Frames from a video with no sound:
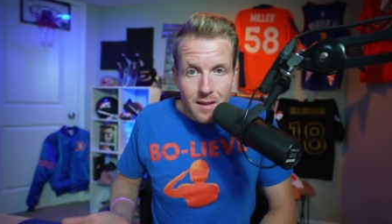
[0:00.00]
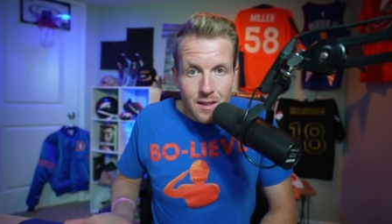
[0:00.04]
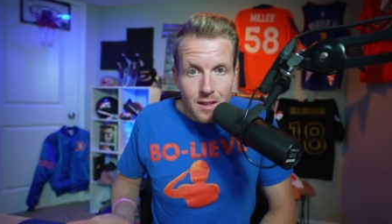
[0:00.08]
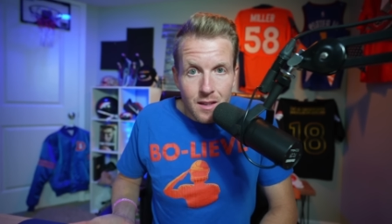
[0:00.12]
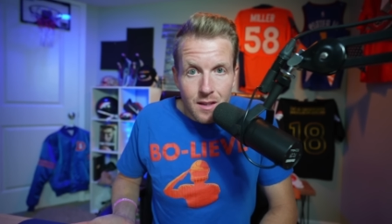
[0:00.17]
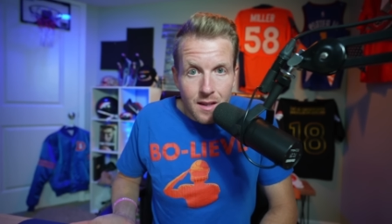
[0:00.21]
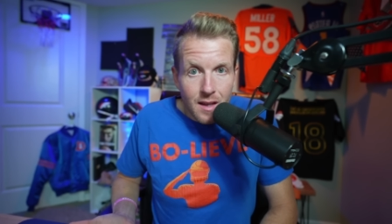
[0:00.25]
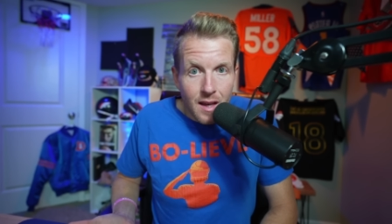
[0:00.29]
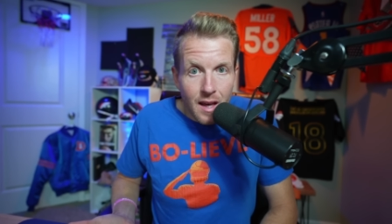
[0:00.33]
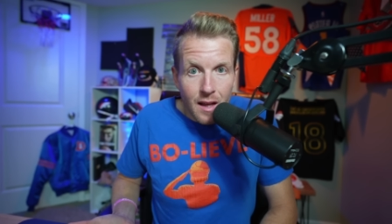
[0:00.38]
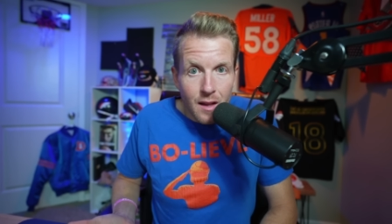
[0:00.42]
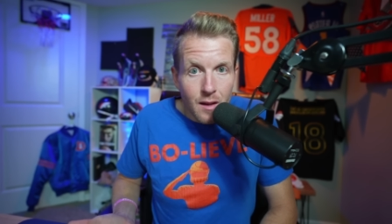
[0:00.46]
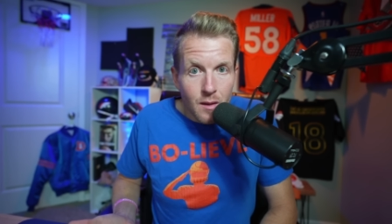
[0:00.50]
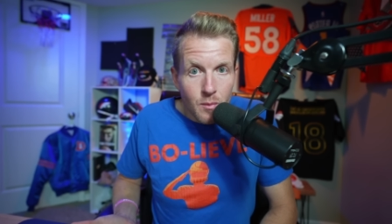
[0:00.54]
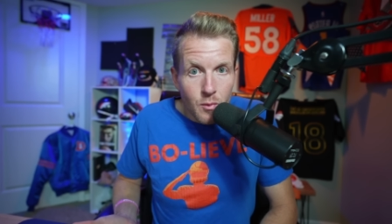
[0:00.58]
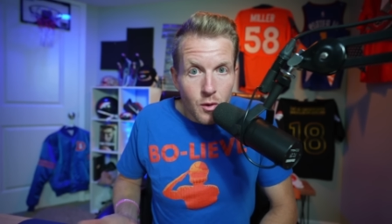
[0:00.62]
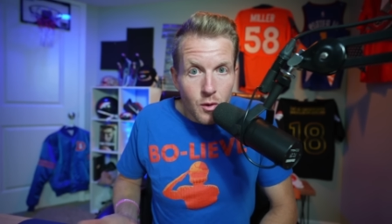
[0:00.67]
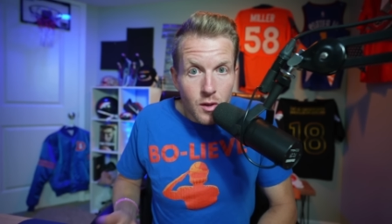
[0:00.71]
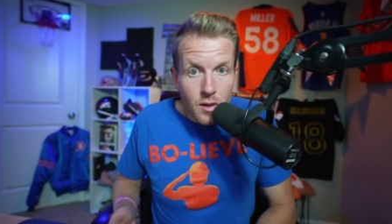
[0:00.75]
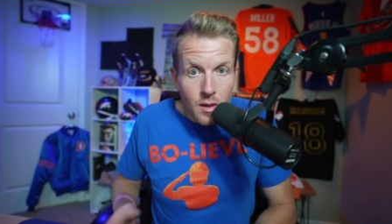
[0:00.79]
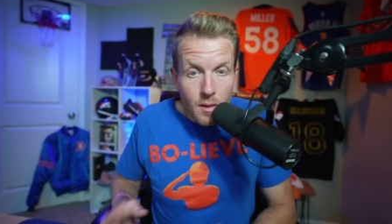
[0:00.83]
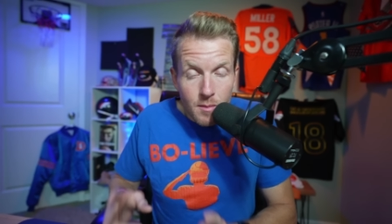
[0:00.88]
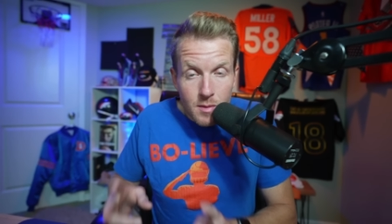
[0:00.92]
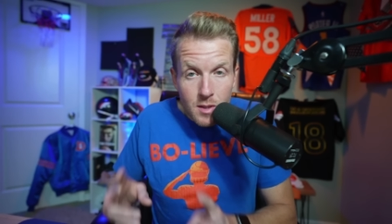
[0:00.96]
Caleb
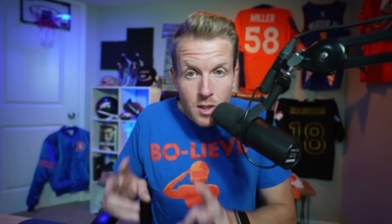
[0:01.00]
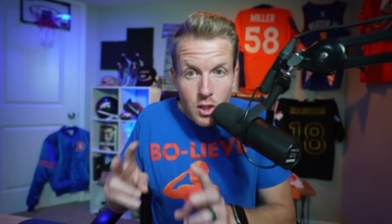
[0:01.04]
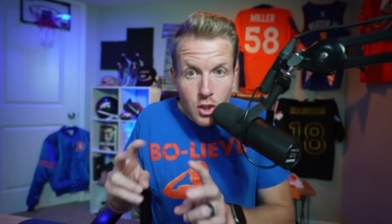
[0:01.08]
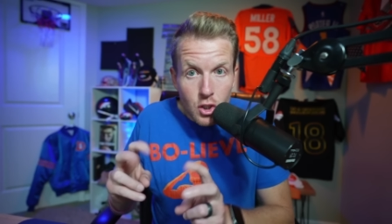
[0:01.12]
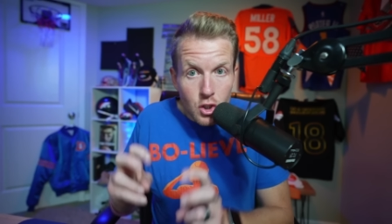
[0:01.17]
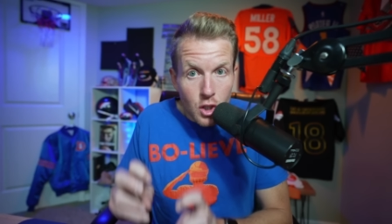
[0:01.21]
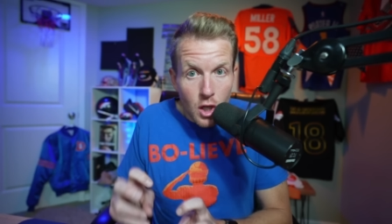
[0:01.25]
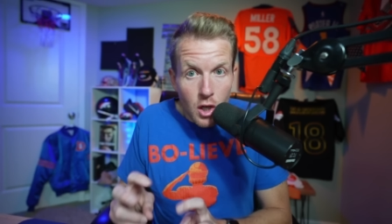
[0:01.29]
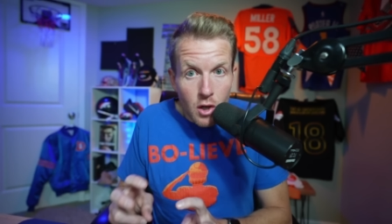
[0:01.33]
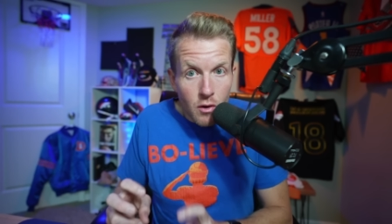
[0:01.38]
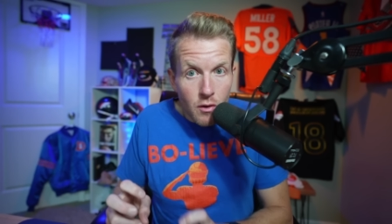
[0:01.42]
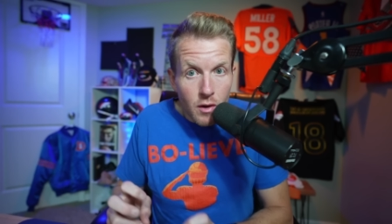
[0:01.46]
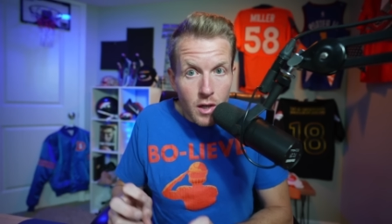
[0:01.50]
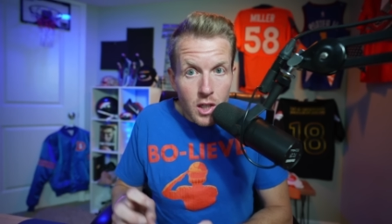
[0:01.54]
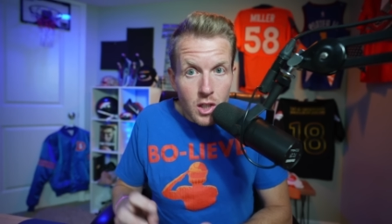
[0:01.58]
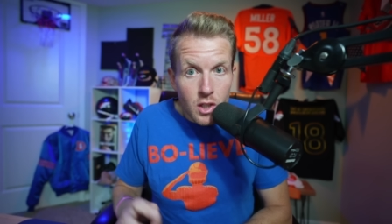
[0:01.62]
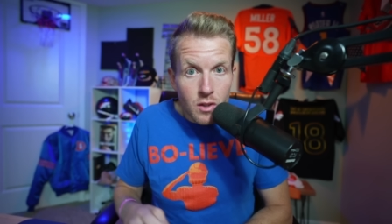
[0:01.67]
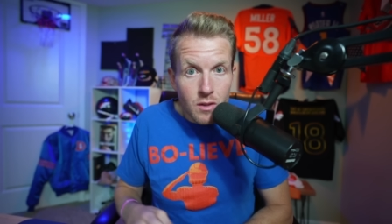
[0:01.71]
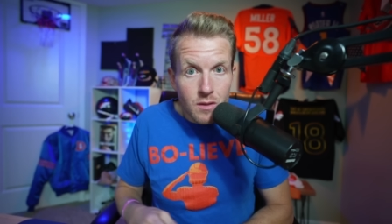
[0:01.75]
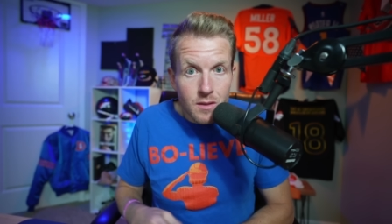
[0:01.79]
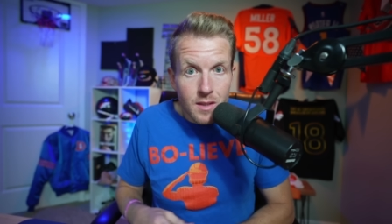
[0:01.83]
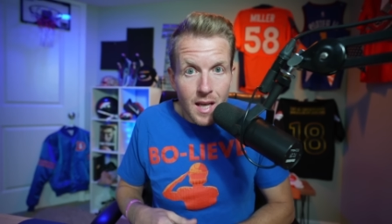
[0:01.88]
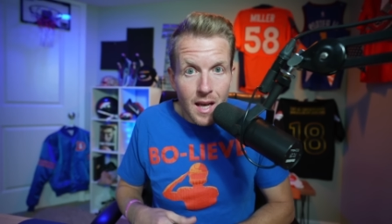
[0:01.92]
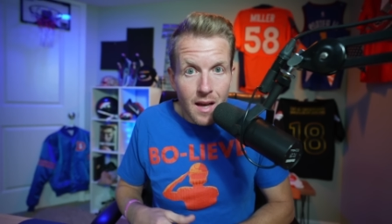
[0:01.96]
Williams, this
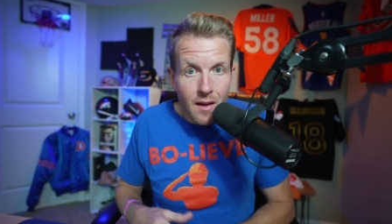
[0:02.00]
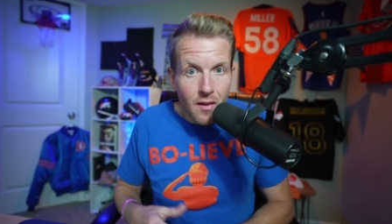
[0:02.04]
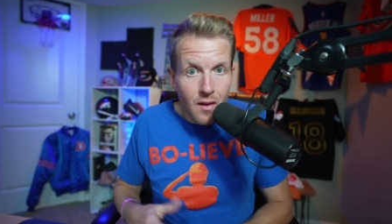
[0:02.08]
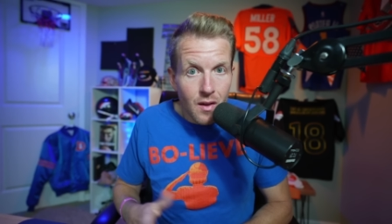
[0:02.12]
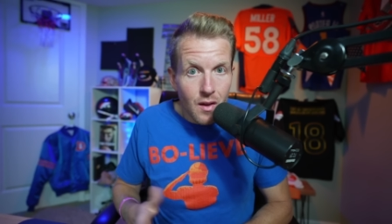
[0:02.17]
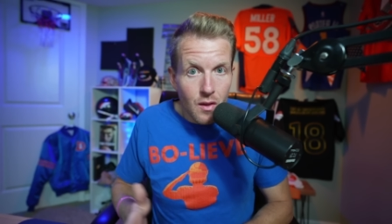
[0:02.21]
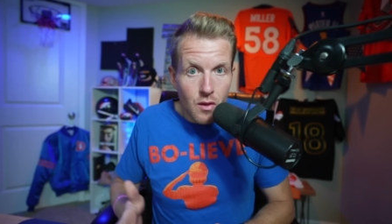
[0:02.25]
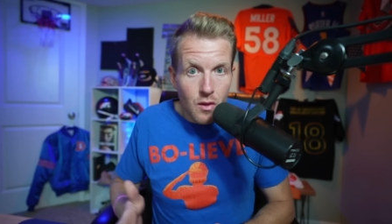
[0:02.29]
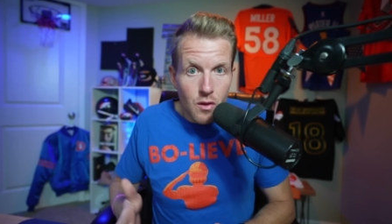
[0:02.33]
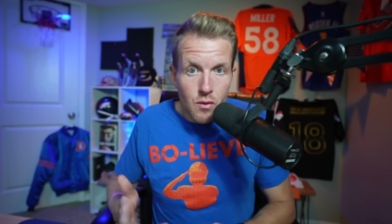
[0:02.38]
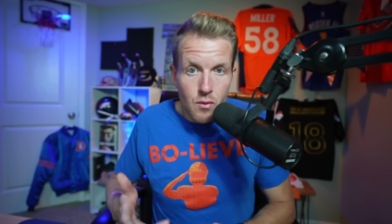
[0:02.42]
generational talent,